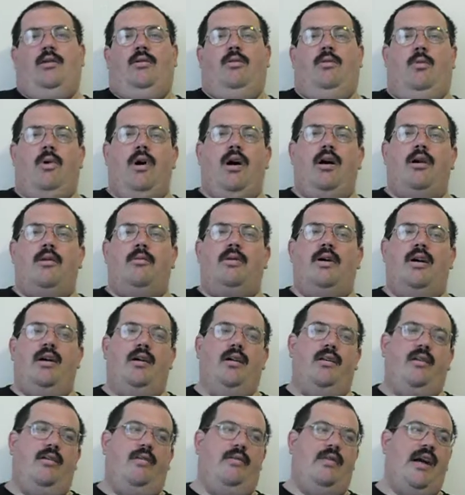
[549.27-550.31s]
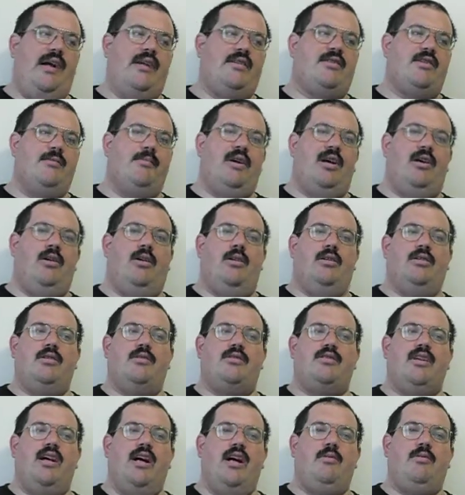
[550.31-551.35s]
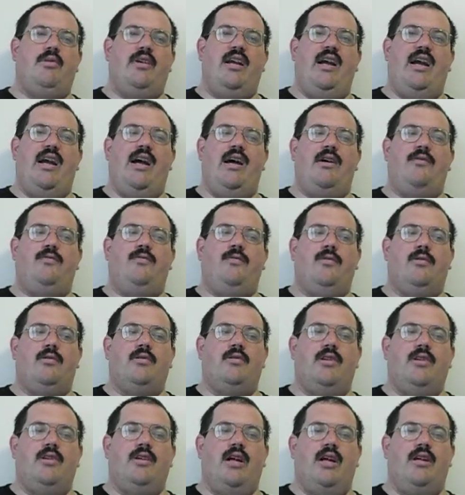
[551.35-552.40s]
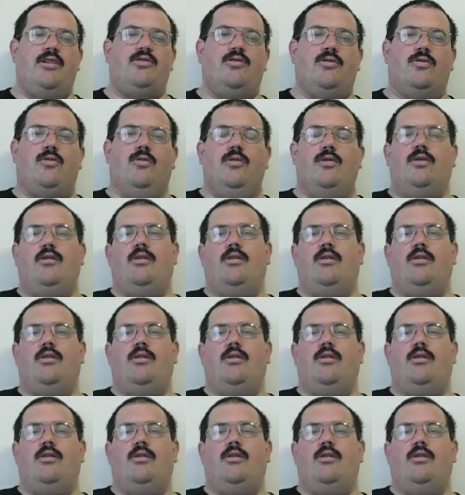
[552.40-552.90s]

Well, that's about all the time we have for the Nitro Corner.